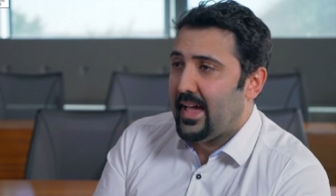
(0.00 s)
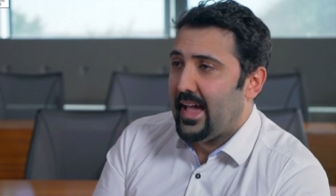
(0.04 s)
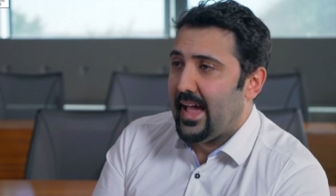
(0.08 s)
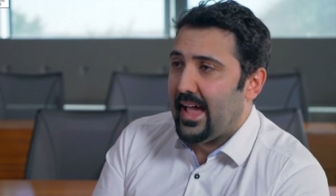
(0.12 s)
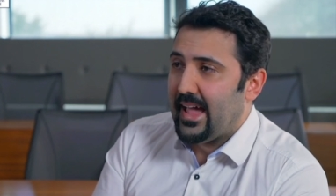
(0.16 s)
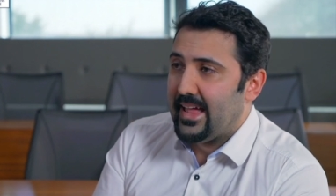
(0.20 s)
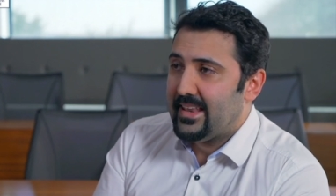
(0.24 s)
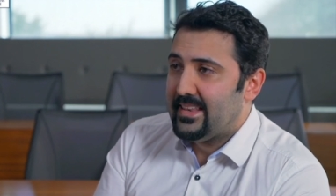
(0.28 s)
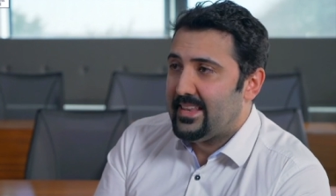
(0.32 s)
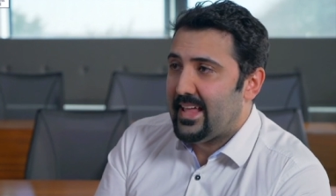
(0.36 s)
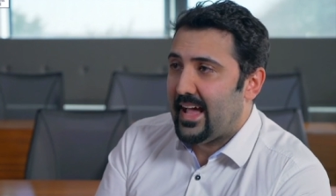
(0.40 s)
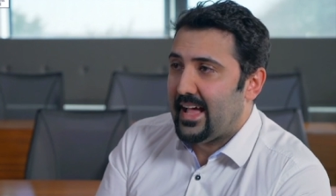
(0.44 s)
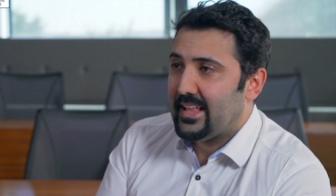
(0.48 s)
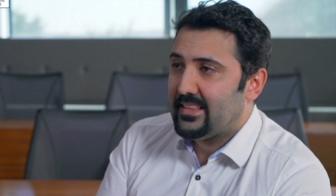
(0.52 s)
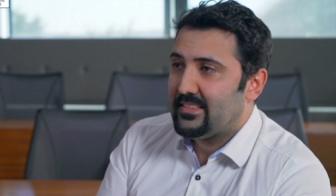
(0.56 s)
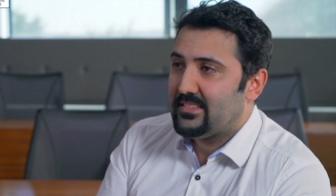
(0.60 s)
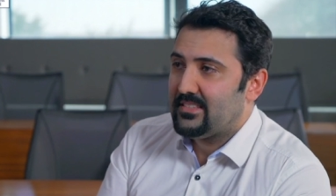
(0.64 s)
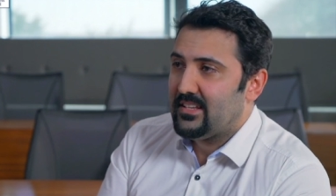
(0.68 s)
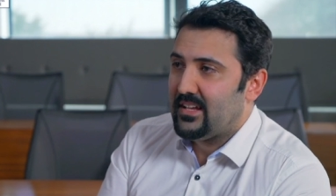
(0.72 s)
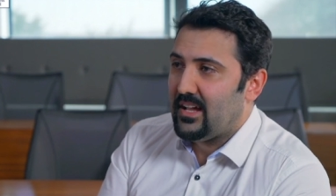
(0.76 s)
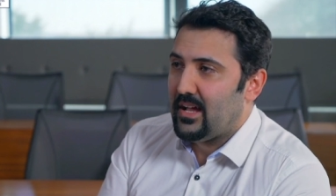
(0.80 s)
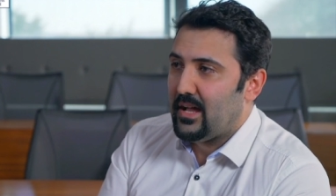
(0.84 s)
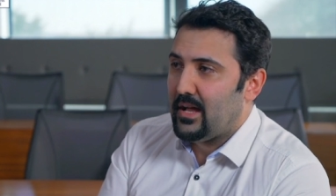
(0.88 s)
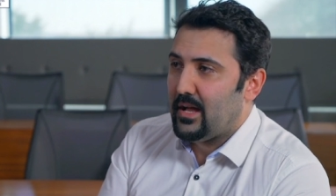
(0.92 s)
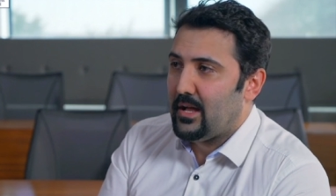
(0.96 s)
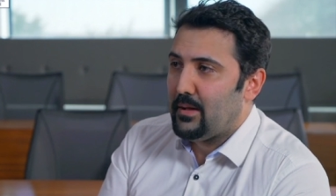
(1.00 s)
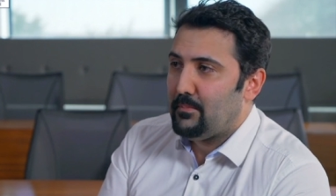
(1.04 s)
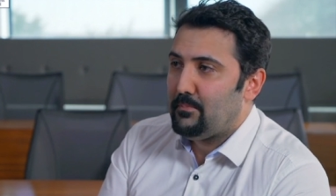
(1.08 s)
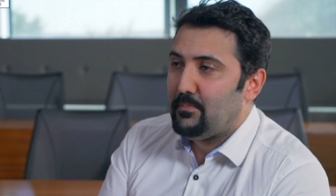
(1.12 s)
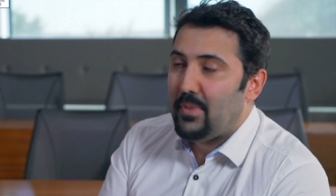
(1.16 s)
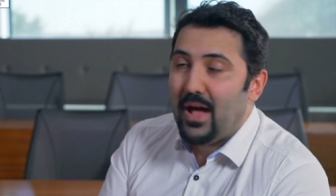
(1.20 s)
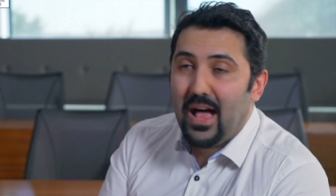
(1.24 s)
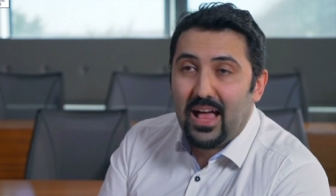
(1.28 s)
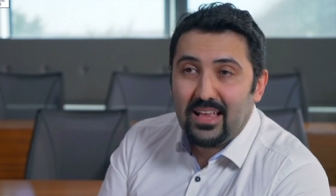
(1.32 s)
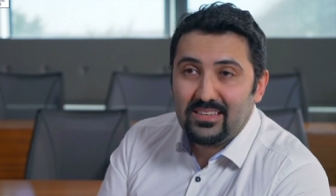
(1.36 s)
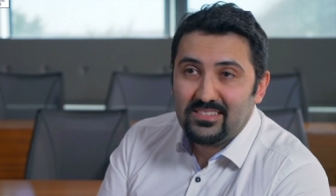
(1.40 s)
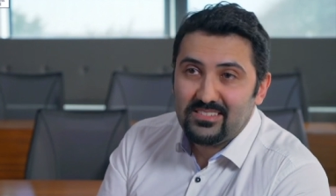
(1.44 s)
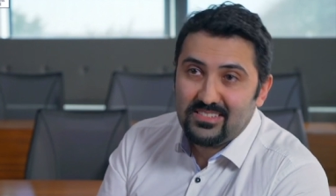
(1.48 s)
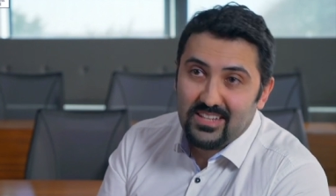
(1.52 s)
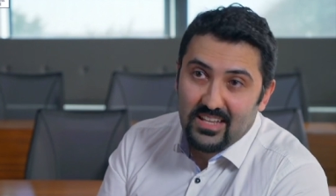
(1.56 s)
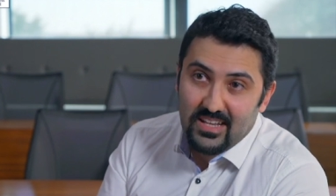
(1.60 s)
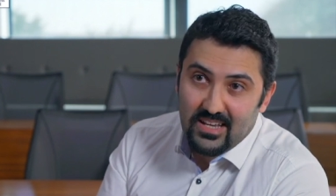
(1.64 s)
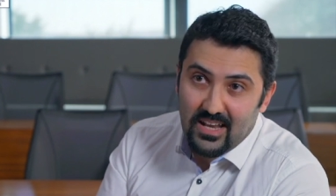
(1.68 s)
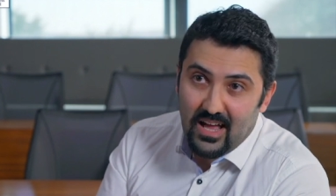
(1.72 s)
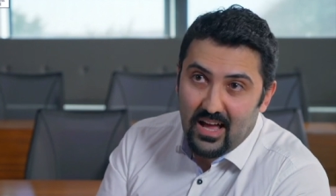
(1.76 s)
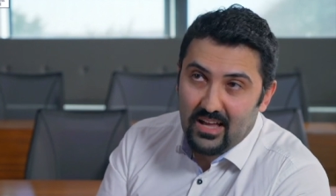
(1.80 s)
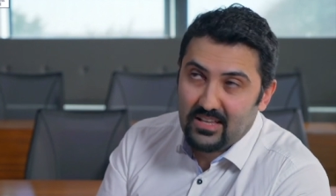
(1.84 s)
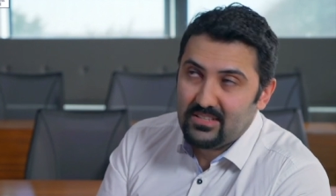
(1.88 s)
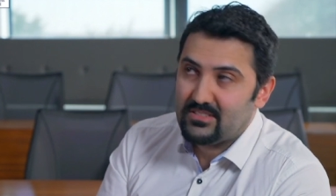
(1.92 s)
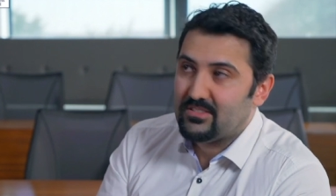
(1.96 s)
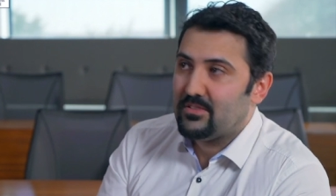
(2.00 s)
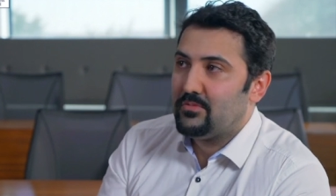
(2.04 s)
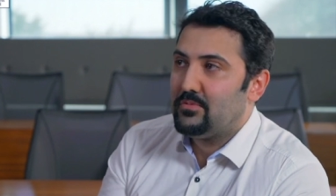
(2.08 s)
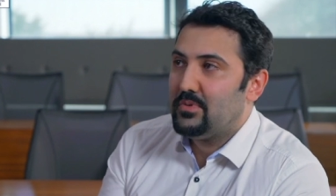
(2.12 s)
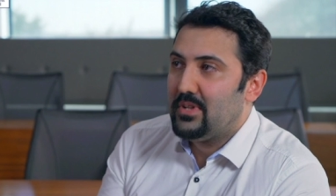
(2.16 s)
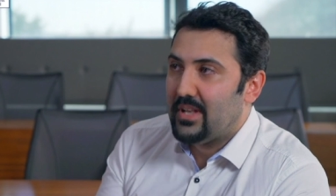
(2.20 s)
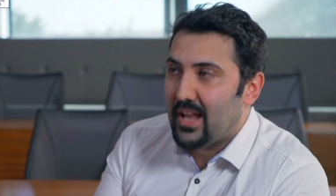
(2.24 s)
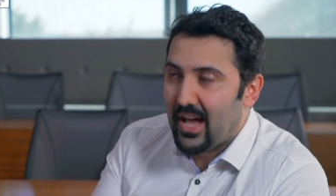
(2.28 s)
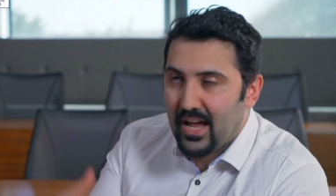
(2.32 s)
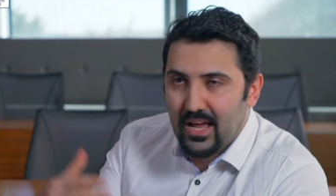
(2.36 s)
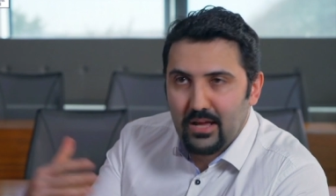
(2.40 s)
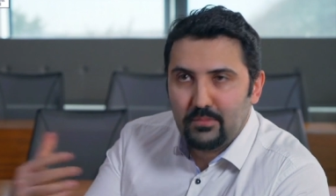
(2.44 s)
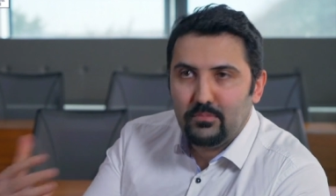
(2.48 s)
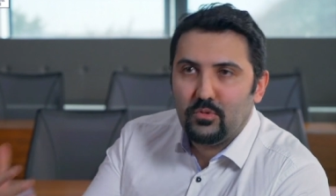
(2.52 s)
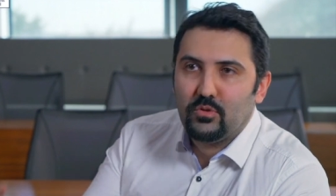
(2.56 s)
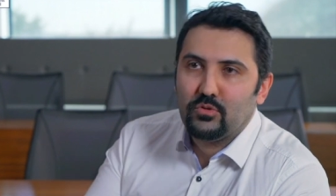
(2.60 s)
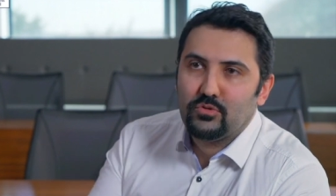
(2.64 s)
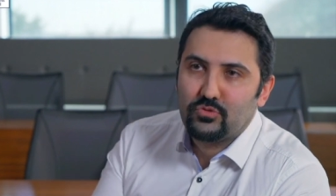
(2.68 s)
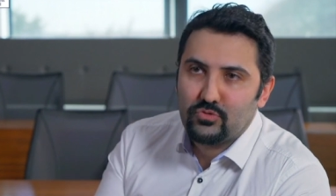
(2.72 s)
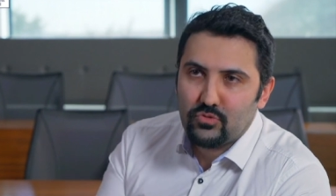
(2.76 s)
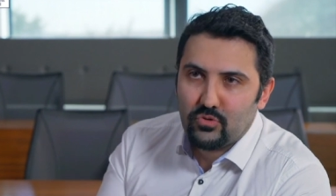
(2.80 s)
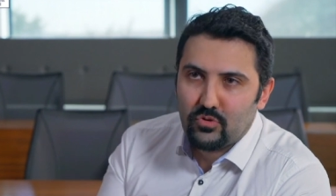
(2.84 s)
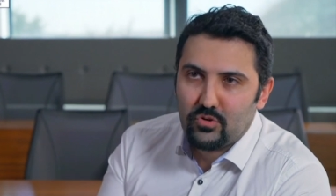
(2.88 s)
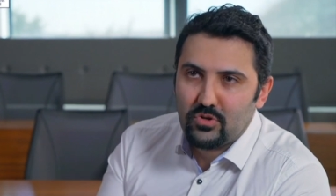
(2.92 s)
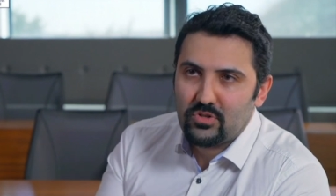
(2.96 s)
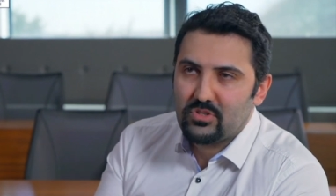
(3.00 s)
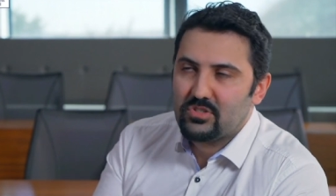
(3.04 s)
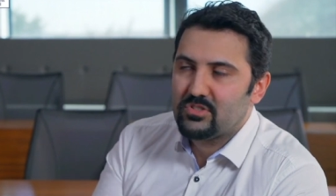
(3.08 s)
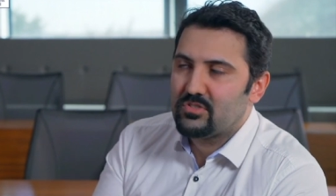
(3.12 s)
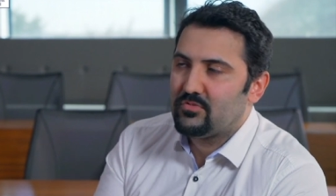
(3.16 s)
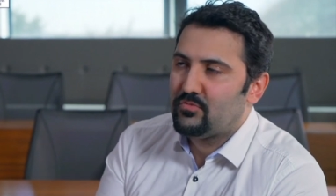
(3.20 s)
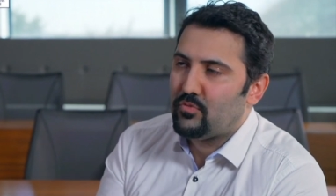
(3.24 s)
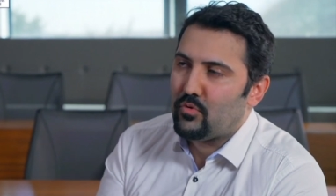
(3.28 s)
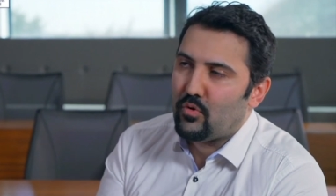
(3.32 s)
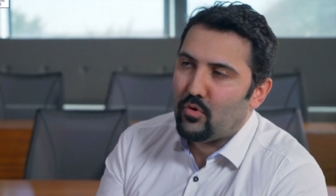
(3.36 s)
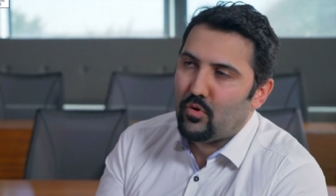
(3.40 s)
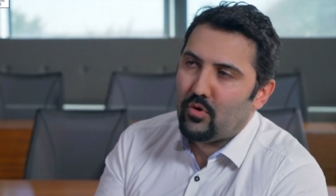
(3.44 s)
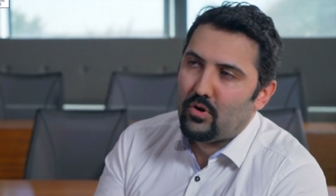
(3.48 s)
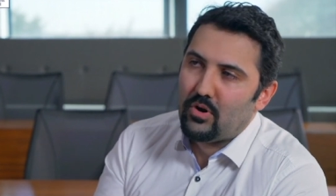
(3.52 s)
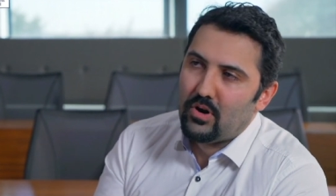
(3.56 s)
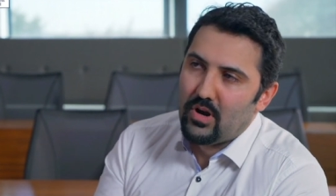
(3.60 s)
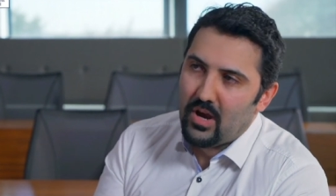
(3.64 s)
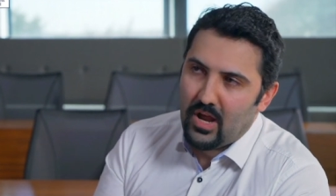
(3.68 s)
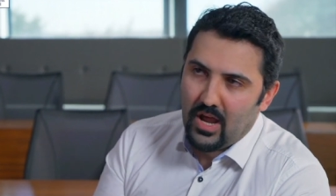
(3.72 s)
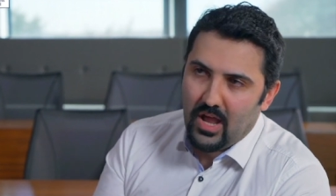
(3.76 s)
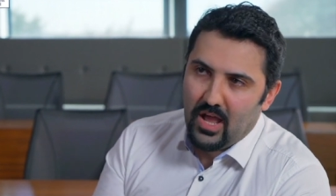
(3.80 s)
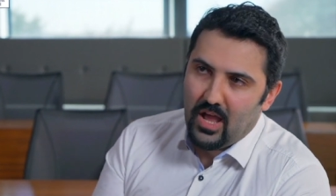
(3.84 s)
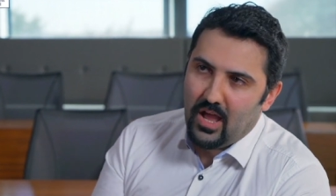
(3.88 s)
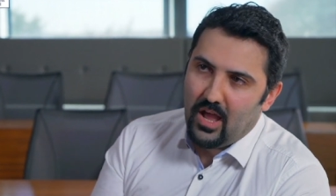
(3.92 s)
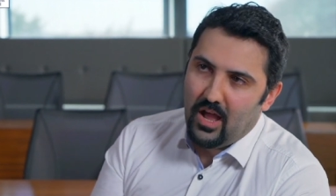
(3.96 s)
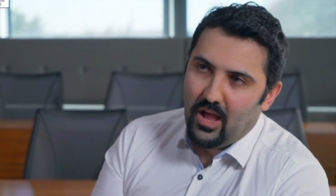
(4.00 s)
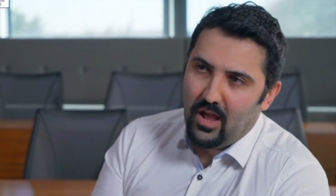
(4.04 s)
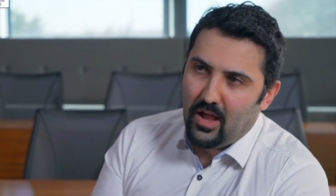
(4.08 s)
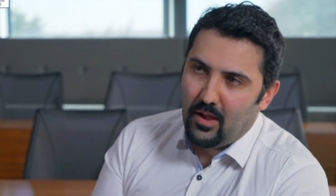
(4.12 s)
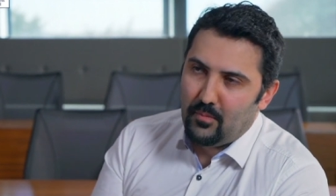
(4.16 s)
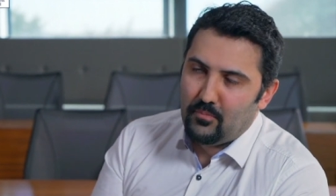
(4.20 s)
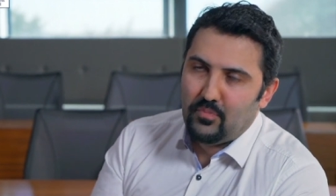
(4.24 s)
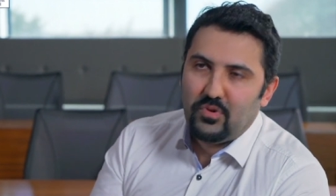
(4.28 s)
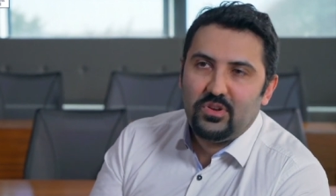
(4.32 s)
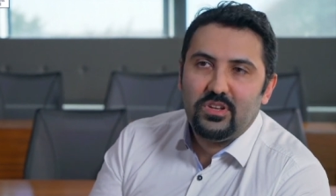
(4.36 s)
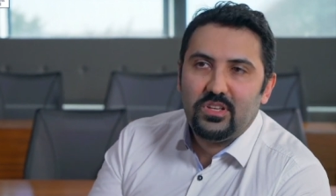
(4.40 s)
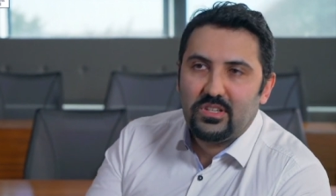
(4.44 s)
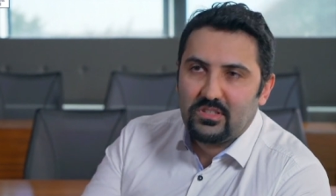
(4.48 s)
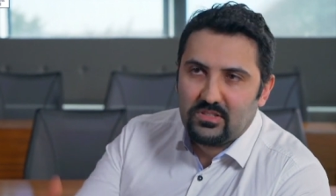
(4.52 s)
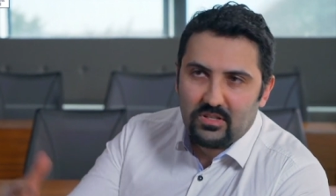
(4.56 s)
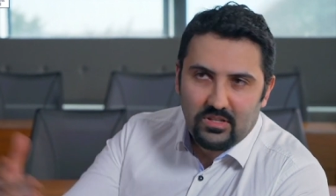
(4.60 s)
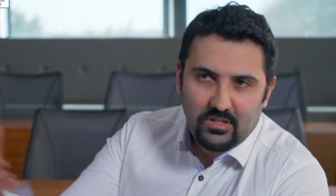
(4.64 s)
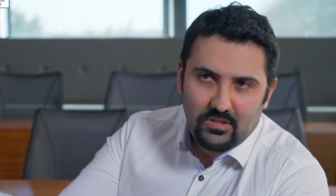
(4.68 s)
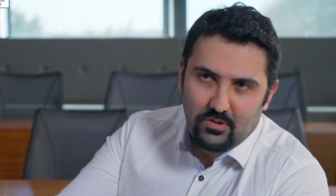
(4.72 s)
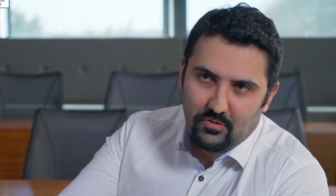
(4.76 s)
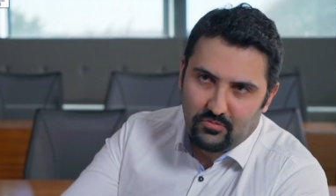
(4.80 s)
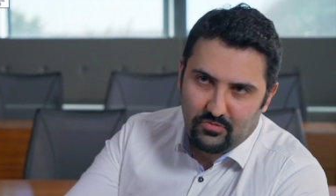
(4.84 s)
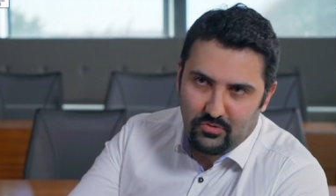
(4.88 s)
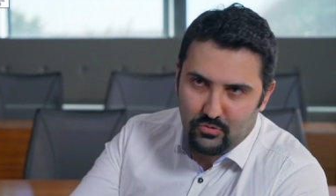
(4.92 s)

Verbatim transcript: and that past data is a reliable source for uh, predicting the